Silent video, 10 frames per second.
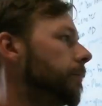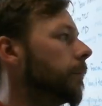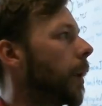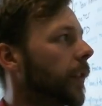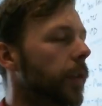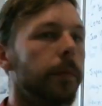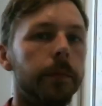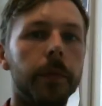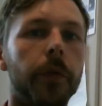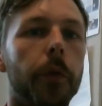Part 2
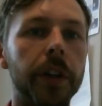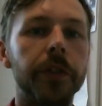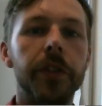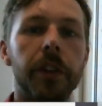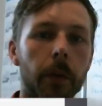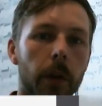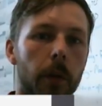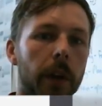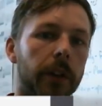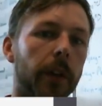for Engineering
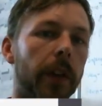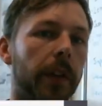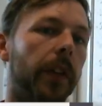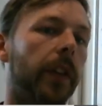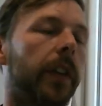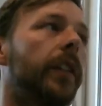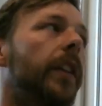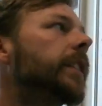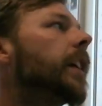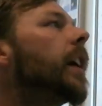101 in 2016,